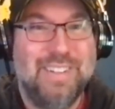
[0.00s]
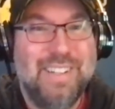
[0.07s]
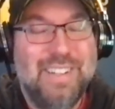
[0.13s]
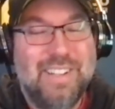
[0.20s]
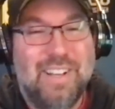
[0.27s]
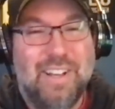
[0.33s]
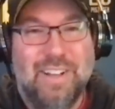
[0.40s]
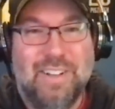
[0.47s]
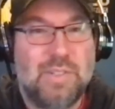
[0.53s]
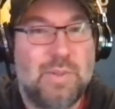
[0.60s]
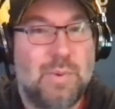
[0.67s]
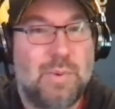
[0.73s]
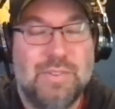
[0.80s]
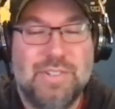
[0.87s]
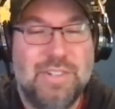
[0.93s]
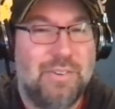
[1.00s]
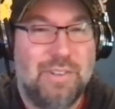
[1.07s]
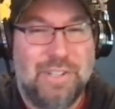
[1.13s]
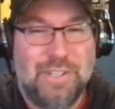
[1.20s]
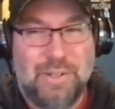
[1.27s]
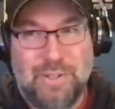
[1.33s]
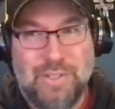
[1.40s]
uh, towards Negro
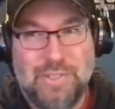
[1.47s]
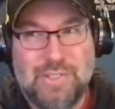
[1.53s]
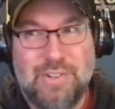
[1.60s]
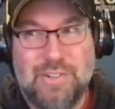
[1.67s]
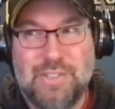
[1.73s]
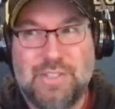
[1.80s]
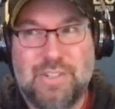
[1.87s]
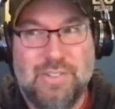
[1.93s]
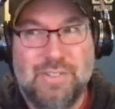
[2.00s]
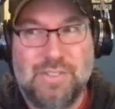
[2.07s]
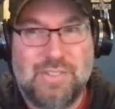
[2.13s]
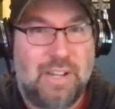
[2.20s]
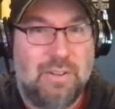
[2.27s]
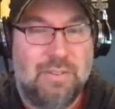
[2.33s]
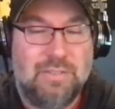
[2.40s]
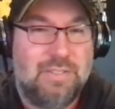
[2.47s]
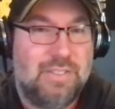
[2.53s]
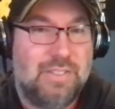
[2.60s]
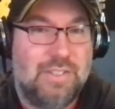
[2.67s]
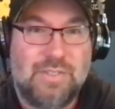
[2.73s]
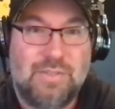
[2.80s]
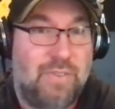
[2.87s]
League research because I
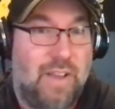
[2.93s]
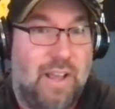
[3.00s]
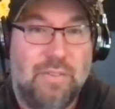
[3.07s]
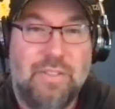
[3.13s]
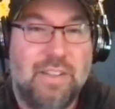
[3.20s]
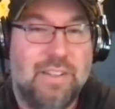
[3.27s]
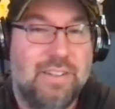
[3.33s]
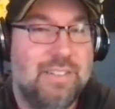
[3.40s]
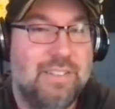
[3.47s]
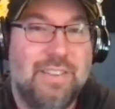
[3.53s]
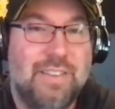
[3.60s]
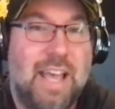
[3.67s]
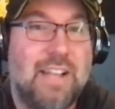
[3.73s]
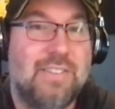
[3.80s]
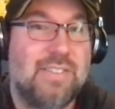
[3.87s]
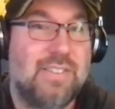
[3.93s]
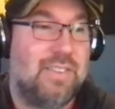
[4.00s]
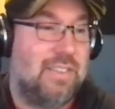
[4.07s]
just found that that's